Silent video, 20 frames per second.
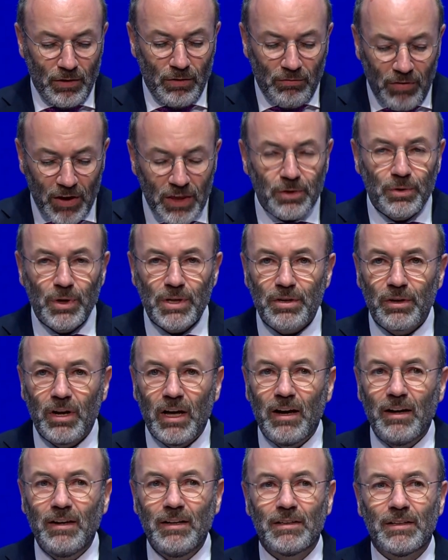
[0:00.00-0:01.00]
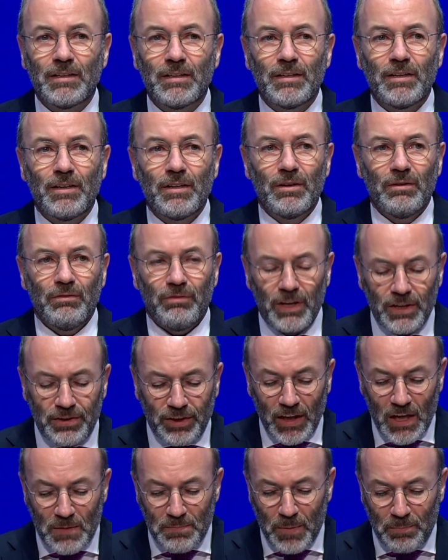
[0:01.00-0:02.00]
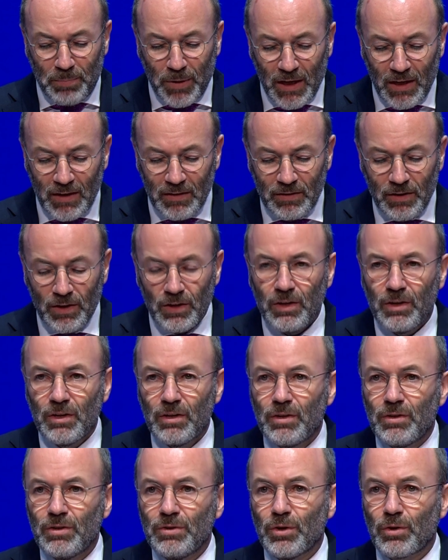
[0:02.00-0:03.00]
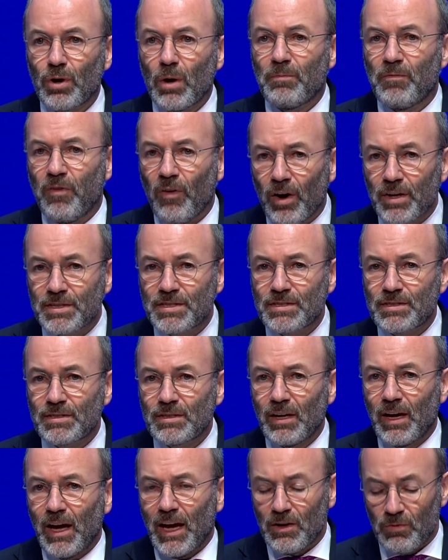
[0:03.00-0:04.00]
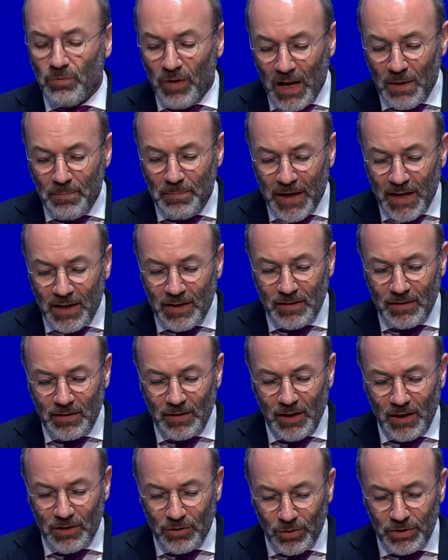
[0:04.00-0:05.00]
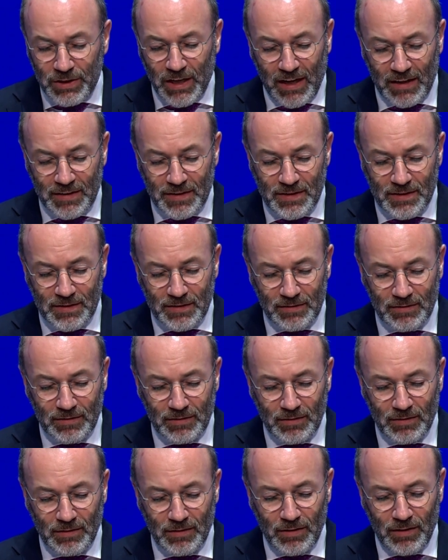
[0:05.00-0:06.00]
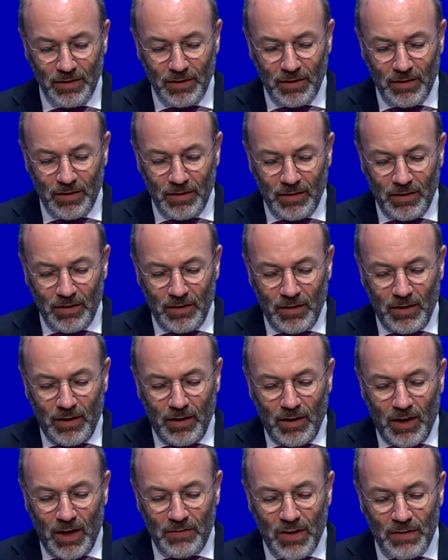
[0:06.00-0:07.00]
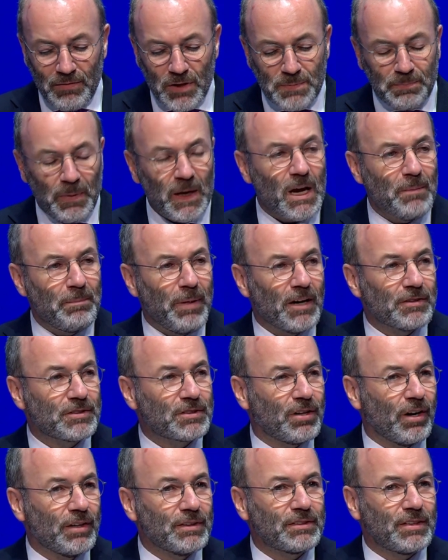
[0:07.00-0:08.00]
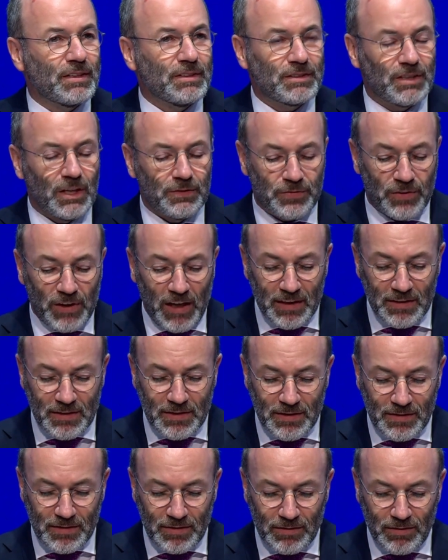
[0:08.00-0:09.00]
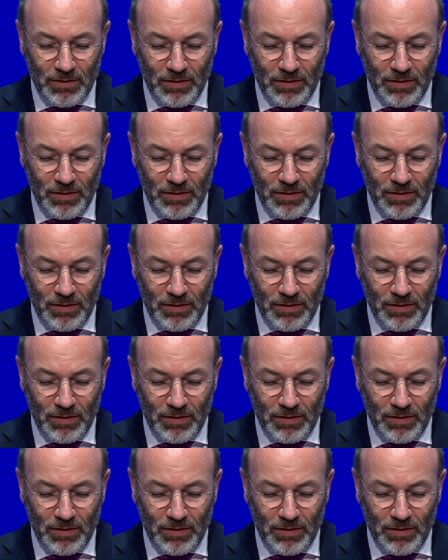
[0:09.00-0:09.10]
With Ursula, with the EPP, Europe was and will be in good hands. And when we speak about content, dear friends,